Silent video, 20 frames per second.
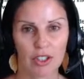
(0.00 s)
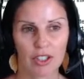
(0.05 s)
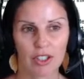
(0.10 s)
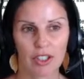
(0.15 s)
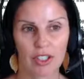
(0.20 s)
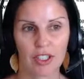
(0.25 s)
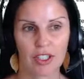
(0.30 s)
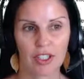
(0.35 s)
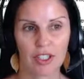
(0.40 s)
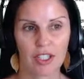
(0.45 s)
You're
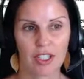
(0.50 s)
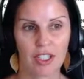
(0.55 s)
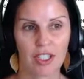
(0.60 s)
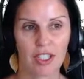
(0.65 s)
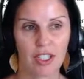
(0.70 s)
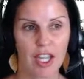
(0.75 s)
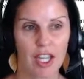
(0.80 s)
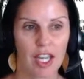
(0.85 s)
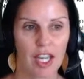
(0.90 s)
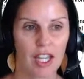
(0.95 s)
going to see
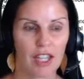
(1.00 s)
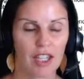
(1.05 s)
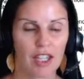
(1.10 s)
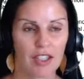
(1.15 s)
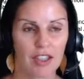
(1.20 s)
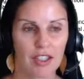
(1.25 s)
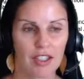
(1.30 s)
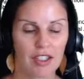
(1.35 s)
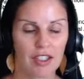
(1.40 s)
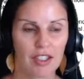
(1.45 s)

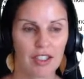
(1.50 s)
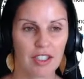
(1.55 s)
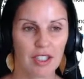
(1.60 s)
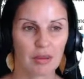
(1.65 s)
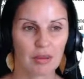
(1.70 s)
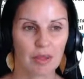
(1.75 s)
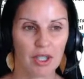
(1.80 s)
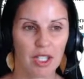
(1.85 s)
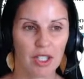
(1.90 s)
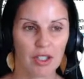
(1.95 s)
that this is
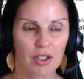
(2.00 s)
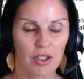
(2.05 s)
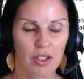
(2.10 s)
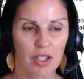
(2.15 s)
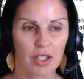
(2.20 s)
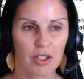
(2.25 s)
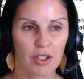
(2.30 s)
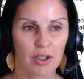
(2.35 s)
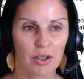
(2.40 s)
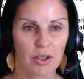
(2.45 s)
something you
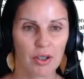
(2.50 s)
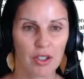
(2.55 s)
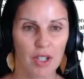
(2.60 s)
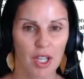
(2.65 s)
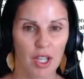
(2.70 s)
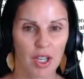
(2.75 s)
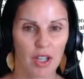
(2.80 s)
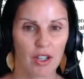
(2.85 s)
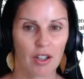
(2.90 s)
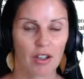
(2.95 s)
can use
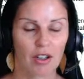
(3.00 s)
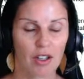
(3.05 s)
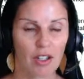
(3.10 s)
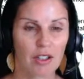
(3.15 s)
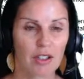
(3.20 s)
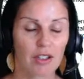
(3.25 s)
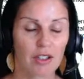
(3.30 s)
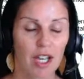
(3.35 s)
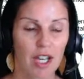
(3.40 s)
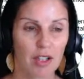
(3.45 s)
across
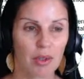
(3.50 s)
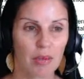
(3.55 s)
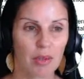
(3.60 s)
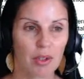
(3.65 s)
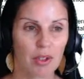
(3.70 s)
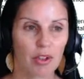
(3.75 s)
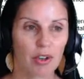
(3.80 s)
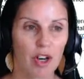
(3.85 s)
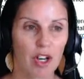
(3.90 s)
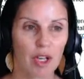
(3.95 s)
a lot of
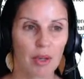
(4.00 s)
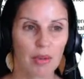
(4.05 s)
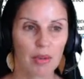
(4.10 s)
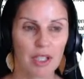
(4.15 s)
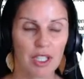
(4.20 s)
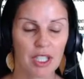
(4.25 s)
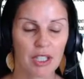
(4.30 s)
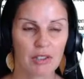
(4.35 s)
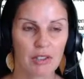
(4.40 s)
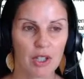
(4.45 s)
programs,
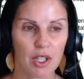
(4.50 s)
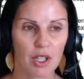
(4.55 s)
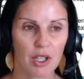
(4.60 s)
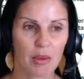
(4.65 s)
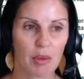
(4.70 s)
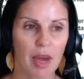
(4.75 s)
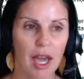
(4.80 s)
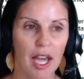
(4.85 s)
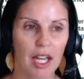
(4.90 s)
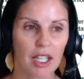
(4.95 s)
even on the
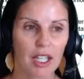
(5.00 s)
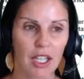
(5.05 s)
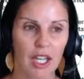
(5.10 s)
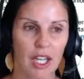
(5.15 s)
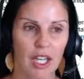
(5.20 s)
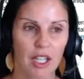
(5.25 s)
Mac.